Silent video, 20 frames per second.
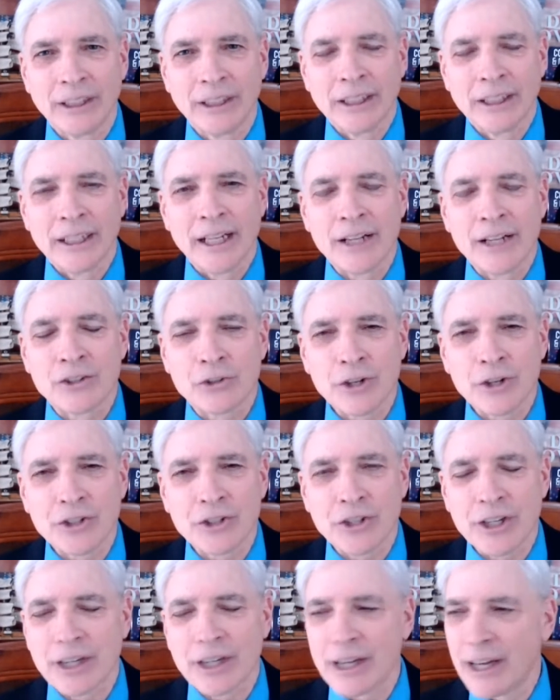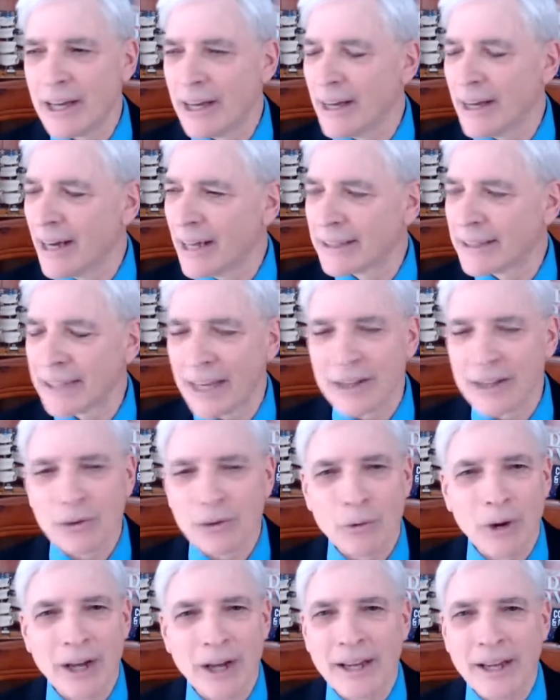And Tricia, I'll tell you
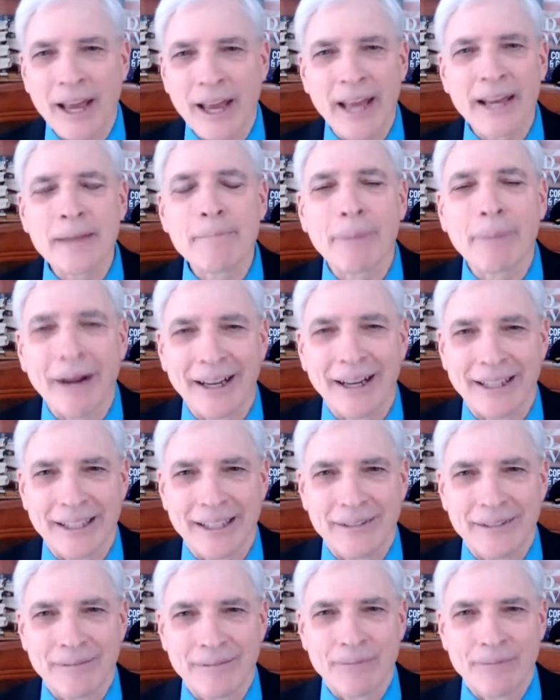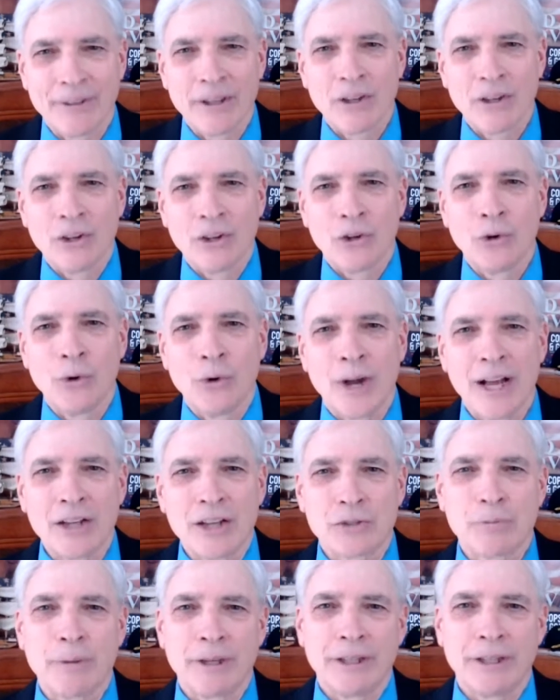what, anybody who
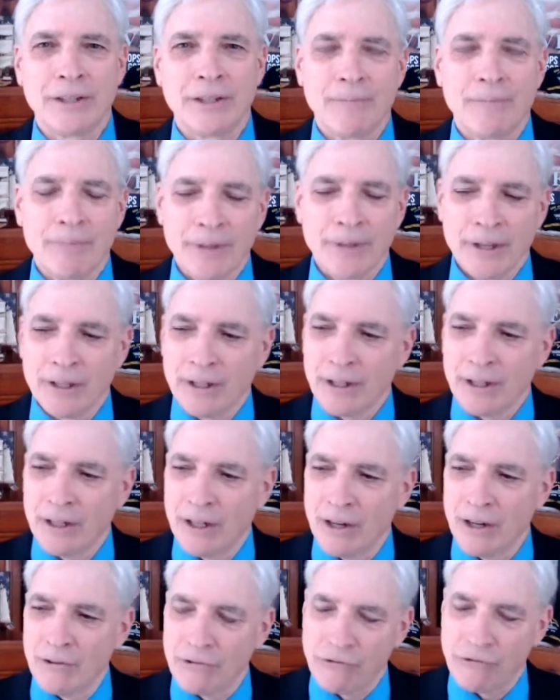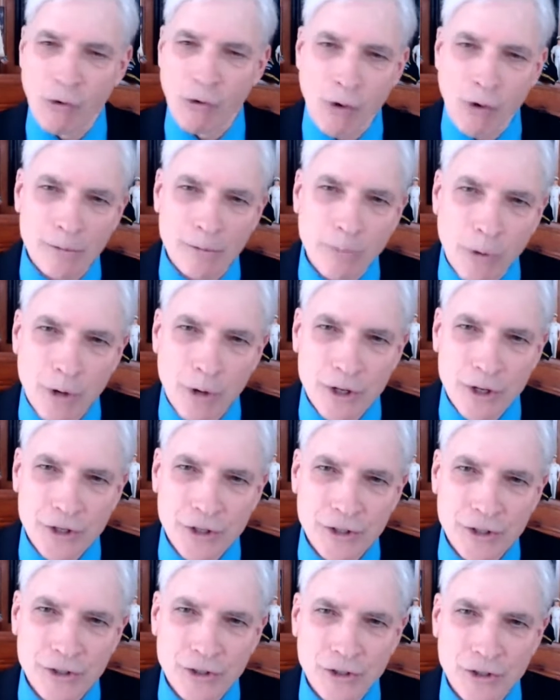has been for
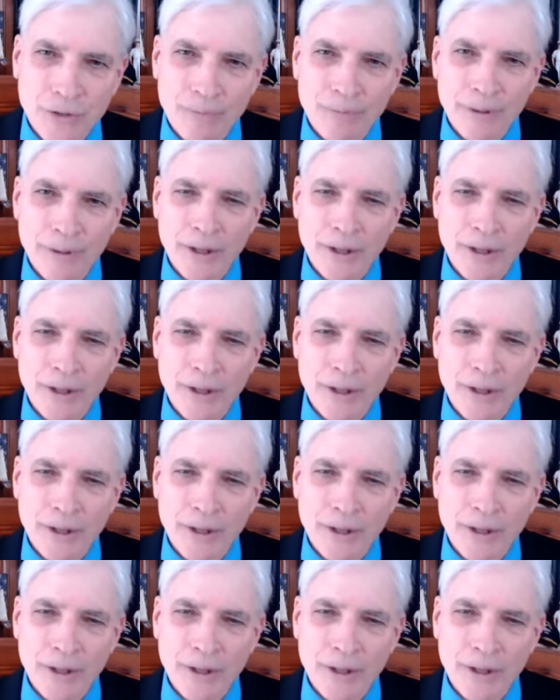abortions,